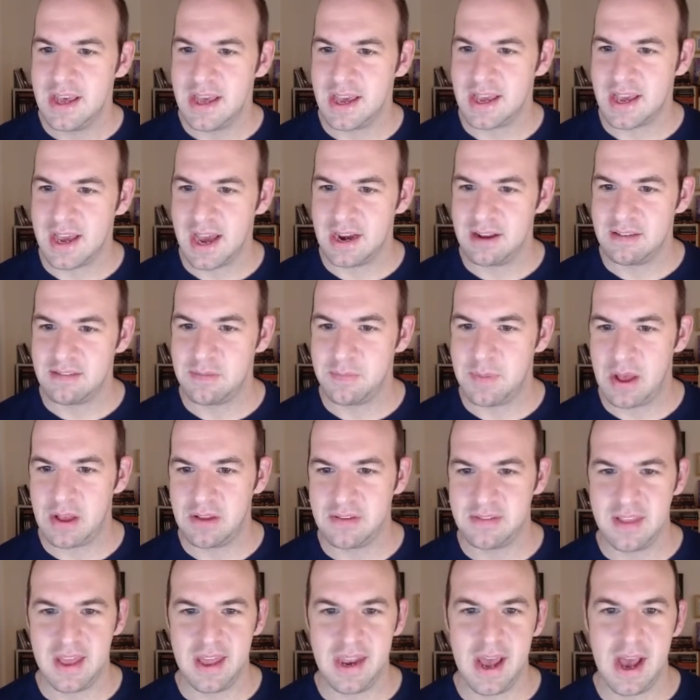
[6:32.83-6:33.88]
kind of
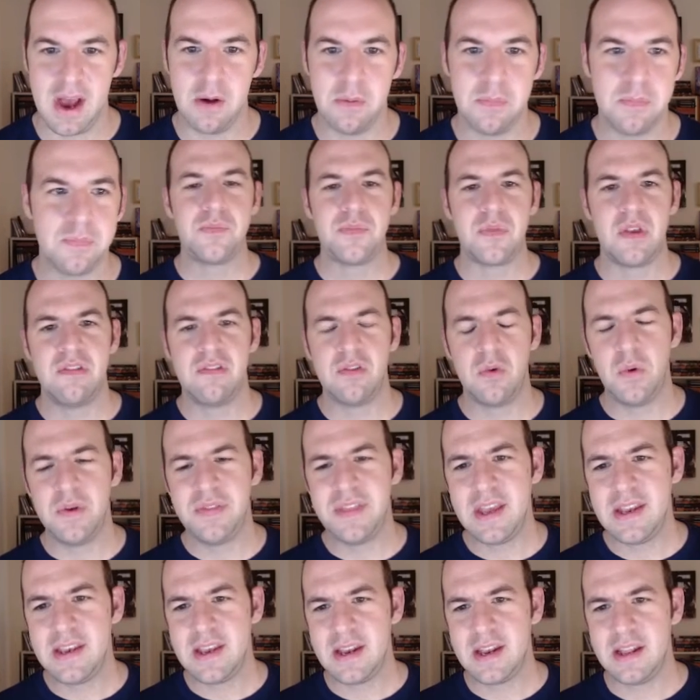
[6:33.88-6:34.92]
spells that out. So what
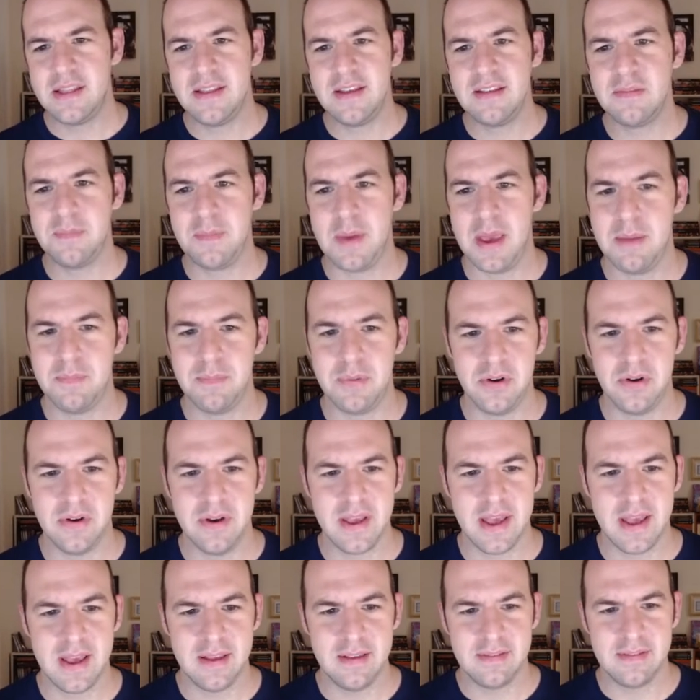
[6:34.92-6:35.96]
they did in this paper
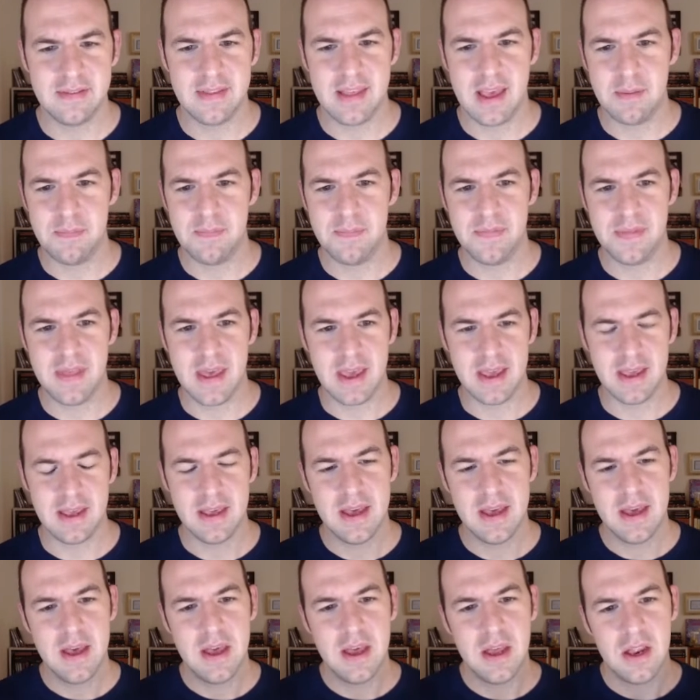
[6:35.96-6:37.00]
is they
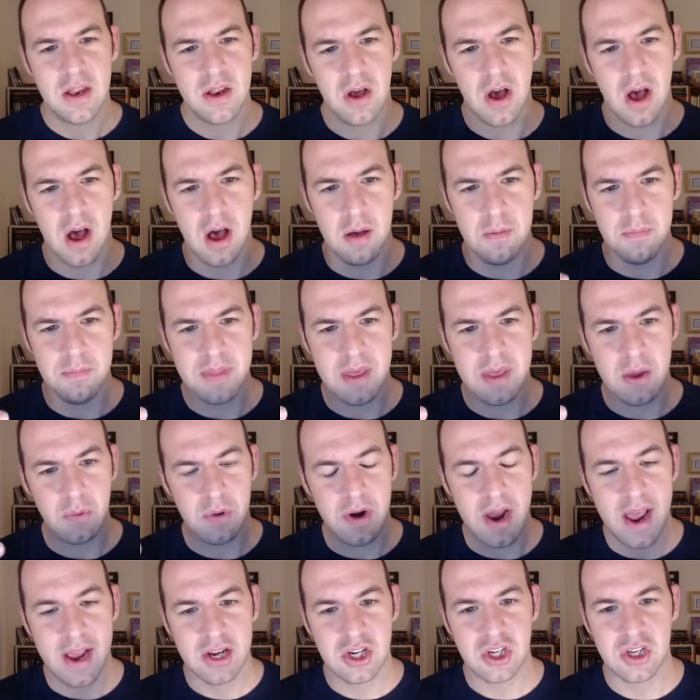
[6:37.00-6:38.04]

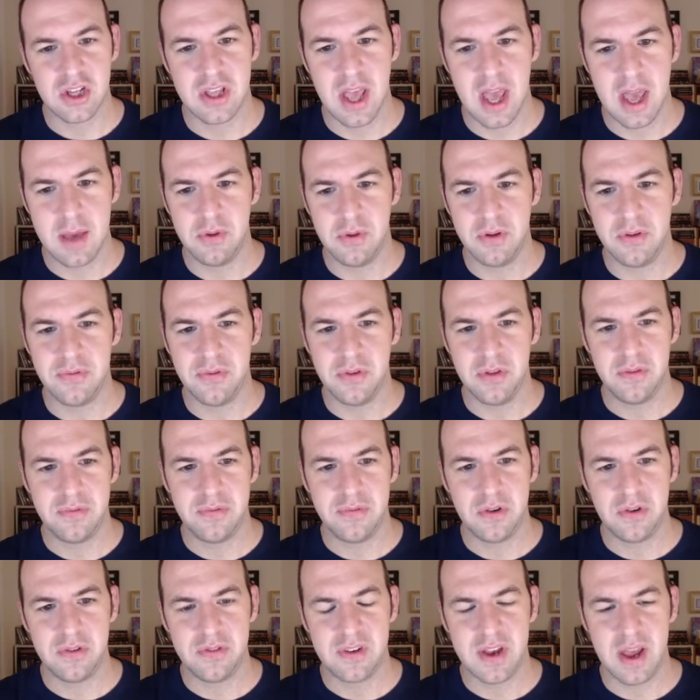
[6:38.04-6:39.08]
were actually able for the
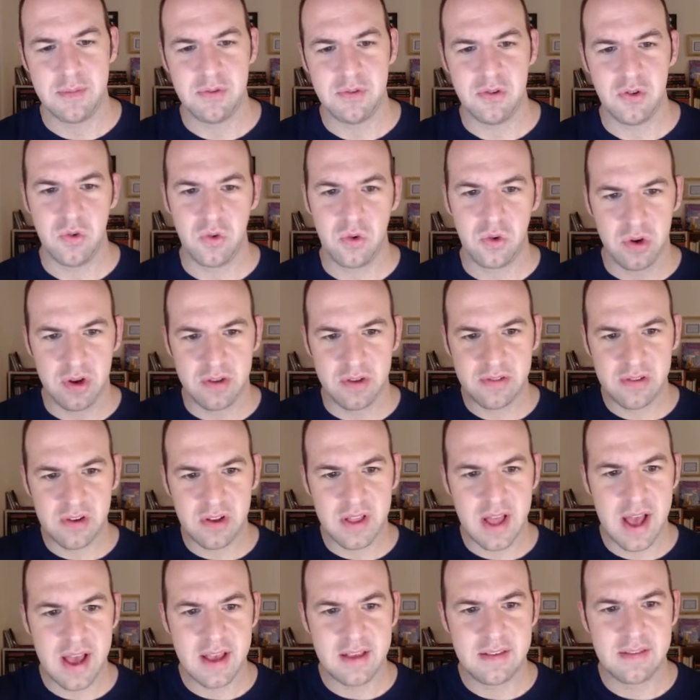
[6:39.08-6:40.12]
first time to
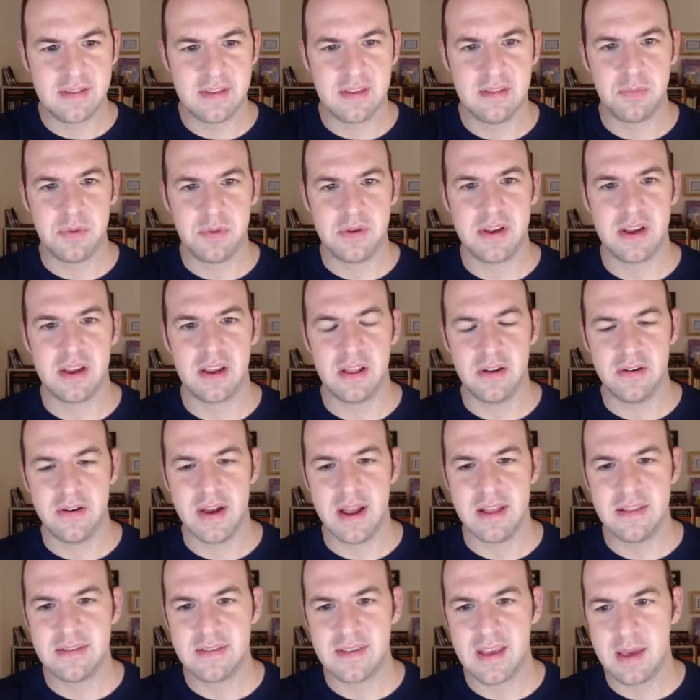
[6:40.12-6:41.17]
crystallize this particular
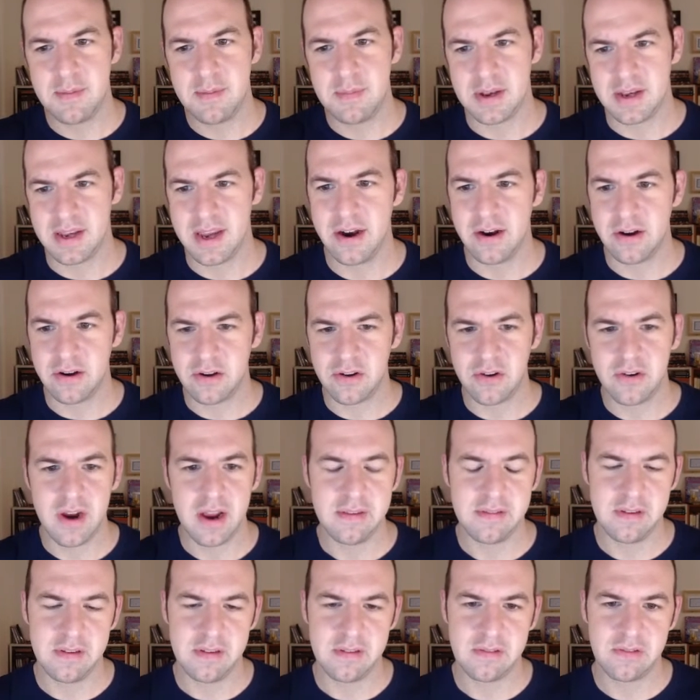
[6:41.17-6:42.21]
enzyme and
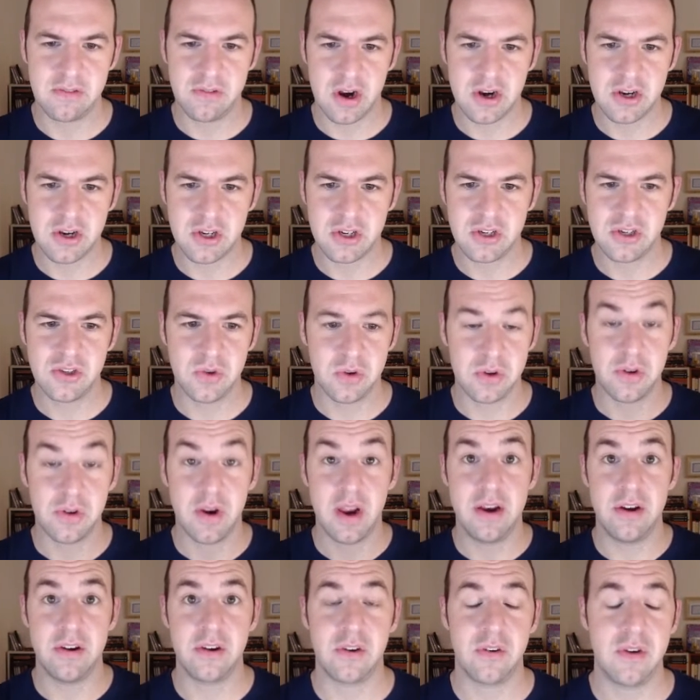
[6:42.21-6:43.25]
characterize its structure to a
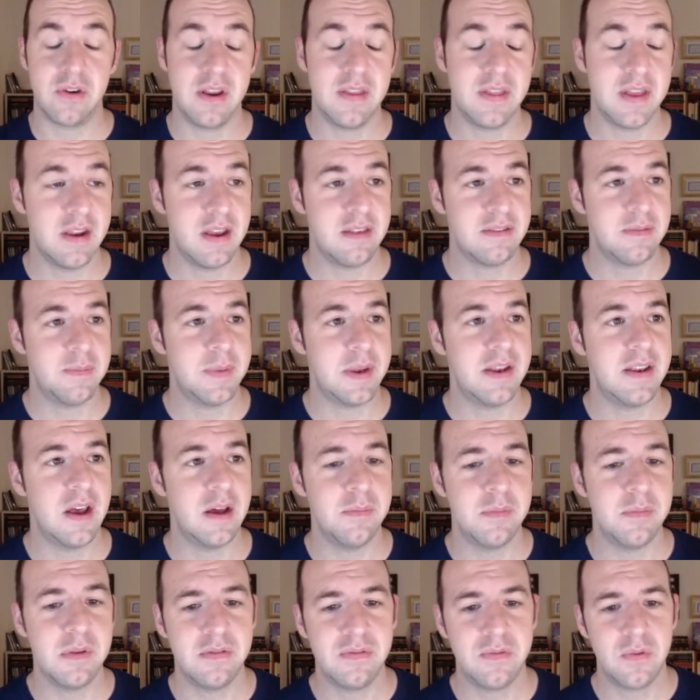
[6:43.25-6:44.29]
greater degree than has been
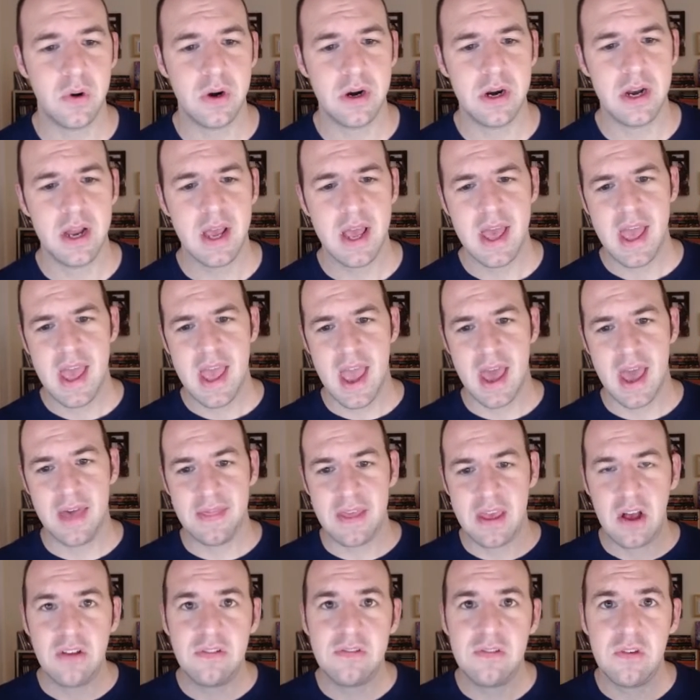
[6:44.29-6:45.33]
done before. And
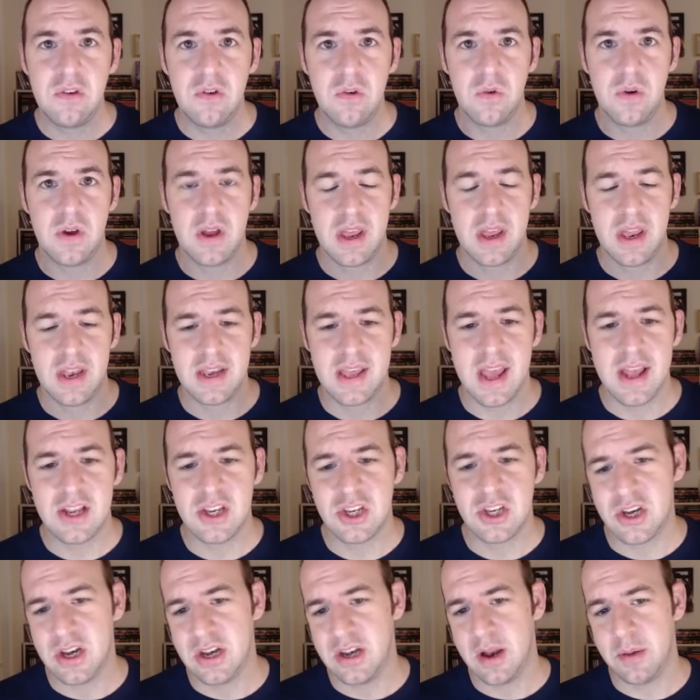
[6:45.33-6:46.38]
they also
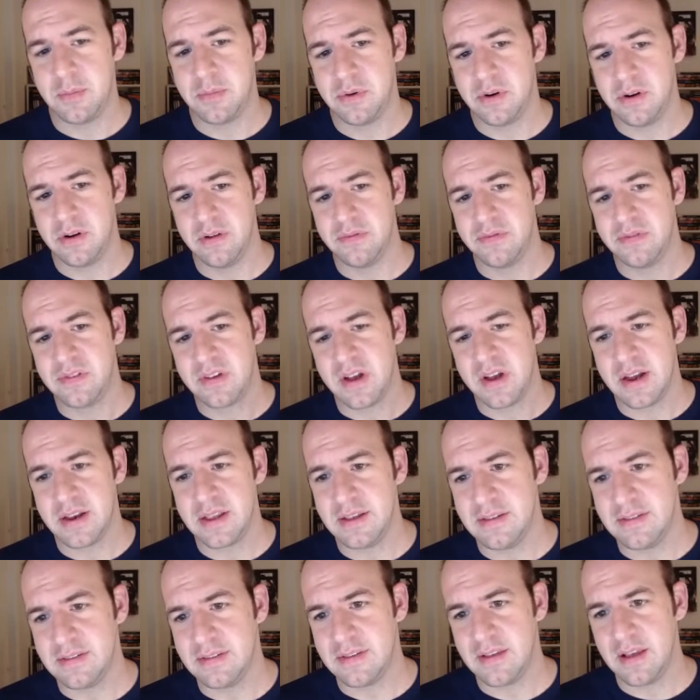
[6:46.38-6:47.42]
engaged in a number of
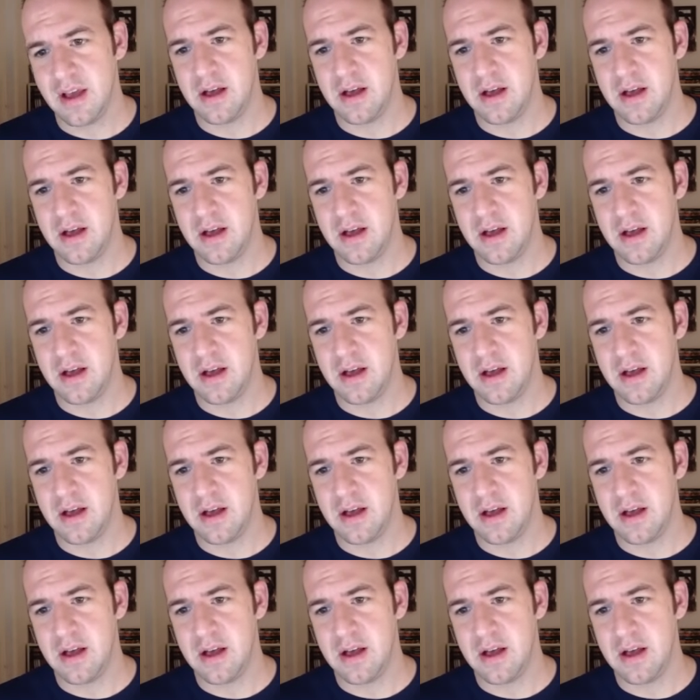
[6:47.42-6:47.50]
studies